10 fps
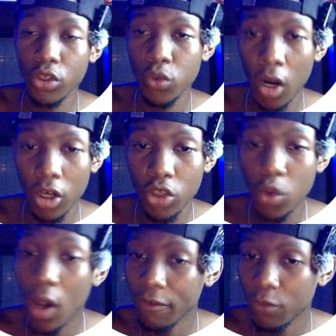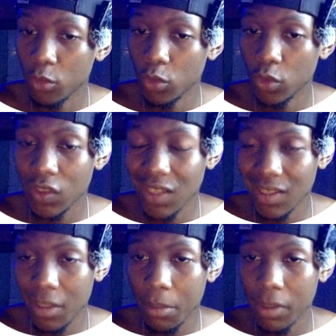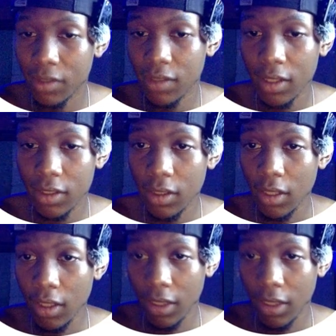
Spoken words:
to hire, you have to send them exactly